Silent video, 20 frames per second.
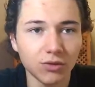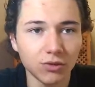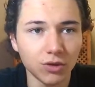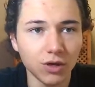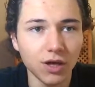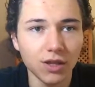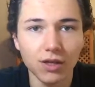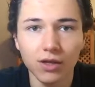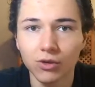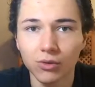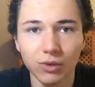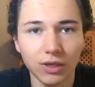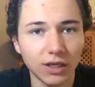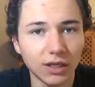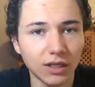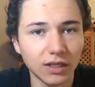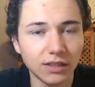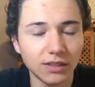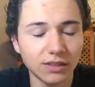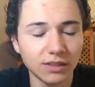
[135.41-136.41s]
rather
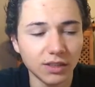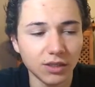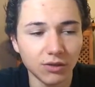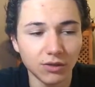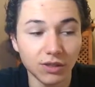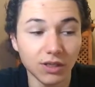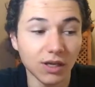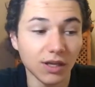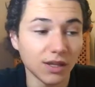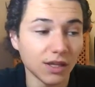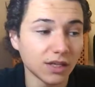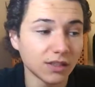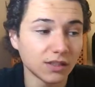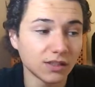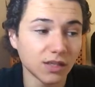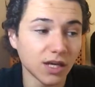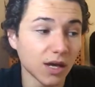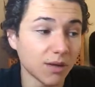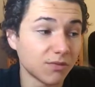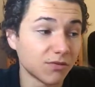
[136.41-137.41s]
quickly so yeah
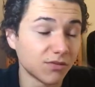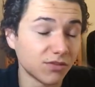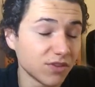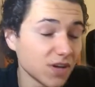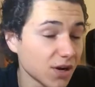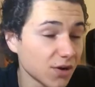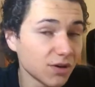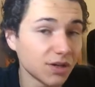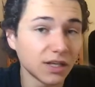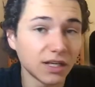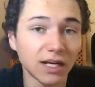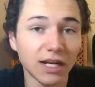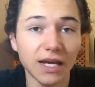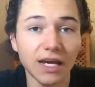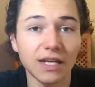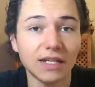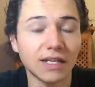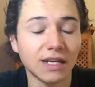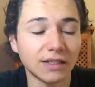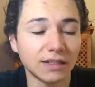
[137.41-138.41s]
that's I'm very
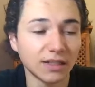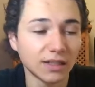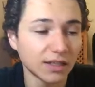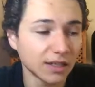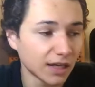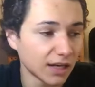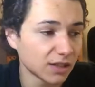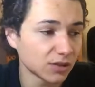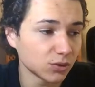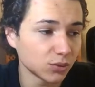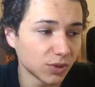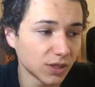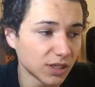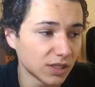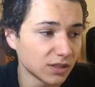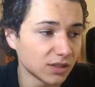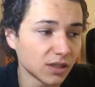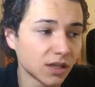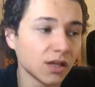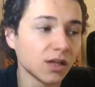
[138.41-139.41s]
glad and I can't
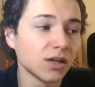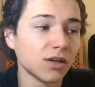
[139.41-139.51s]
wait